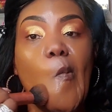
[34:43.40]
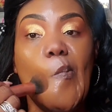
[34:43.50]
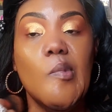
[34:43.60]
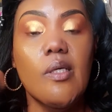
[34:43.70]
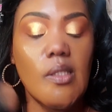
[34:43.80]

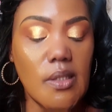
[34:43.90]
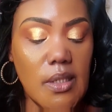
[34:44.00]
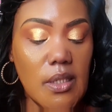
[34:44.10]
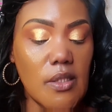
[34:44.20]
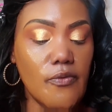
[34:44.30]
because
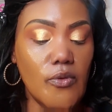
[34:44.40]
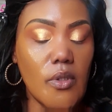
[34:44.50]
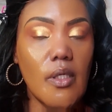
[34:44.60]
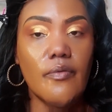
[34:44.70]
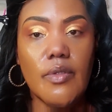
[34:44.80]
this is full
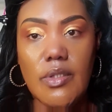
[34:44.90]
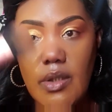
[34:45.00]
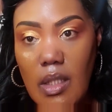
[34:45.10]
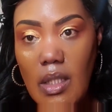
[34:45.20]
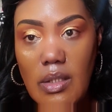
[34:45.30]
coverage
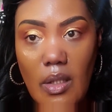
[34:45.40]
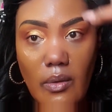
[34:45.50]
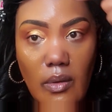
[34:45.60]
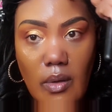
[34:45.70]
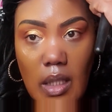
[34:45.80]
and it don't
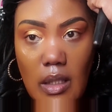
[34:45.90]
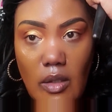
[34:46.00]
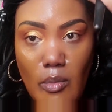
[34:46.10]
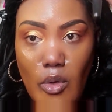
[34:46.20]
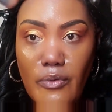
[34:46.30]
get no
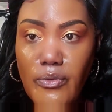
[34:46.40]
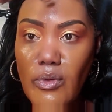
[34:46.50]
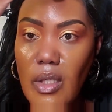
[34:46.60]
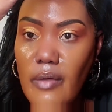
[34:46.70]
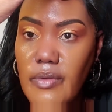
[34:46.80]
more full
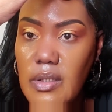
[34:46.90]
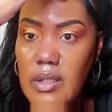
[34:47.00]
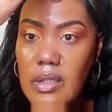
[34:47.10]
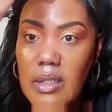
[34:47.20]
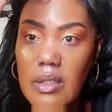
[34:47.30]
coverage
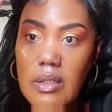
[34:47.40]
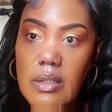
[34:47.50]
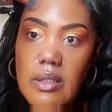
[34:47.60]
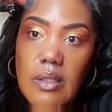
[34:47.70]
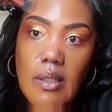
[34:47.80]
than this.